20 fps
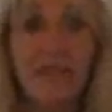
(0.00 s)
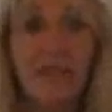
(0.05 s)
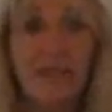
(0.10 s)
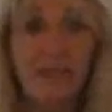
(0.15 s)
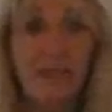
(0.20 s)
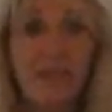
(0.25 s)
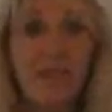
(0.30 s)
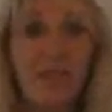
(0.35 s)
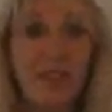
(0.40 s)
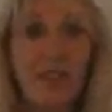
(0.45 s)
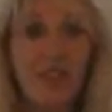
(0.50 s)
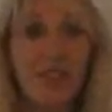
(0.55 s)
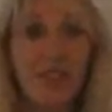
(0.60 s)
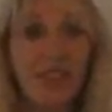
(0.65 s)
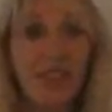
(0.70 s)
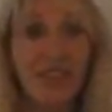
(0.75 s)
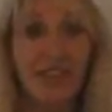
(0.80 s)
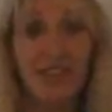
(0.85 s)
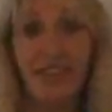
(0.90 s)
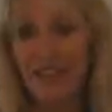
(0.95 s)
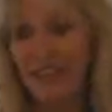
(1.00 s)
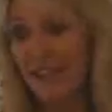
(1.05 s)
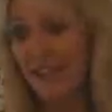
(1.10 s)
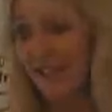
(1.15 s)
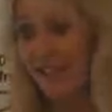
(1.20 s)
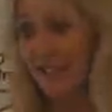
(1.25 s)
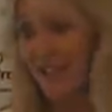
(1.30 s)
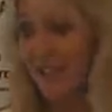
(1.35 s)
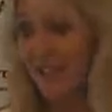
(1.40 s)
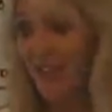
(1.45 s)
demonstration at the
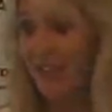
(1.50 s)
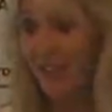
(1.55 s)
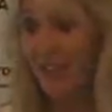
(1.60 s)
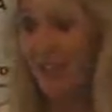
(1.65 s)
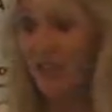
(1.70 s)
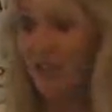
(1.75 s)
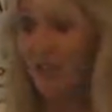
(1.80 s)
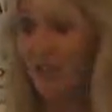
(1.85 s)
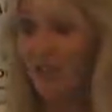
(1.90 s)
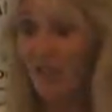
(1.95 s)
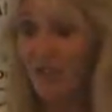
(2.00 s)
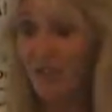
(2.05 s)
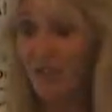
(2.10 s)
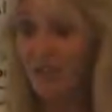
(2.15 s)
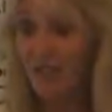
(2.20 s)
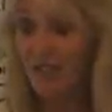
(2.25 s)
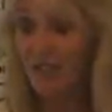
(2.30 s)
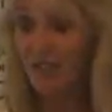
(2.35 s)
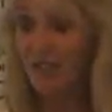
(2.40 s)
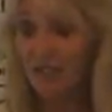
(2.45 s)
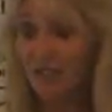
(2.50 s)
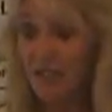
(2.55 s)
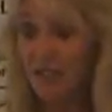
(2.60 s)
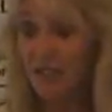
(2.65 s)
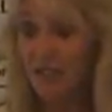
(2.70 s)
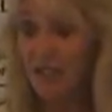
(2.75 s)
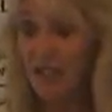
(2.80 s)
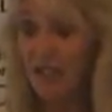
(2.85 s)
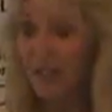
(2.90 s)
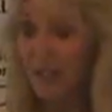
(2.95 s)
end, okay? Because you're going to see that the
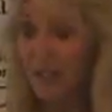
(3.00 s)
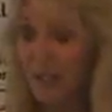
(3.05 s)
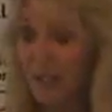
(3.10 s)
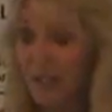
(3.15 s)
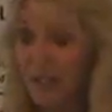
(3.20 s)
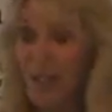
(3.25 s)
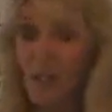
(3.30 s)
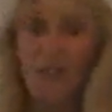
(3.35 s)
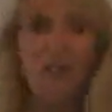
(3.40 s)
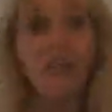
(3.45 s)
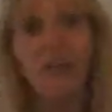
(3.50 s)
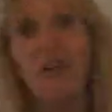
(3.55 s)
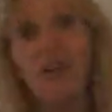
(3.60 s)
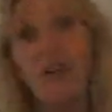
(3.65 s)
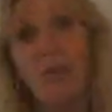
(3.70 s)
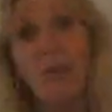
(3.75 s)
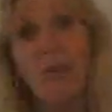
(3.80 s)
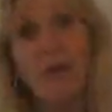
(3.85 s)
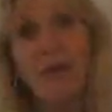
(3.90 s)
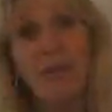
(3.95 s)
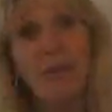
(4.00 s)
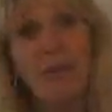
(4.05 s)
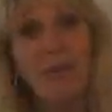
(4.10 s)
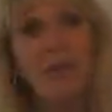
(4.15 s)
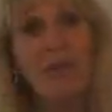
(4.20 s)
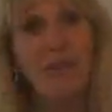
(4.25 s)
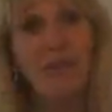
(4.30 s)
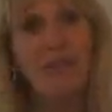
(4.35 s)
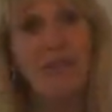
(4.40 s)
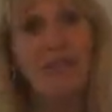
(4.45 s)
yellow is going to go away
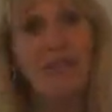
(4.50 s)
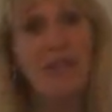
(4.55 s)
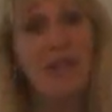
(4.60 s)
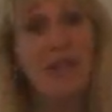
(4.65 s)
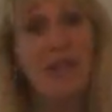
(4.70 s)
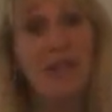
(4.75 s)
because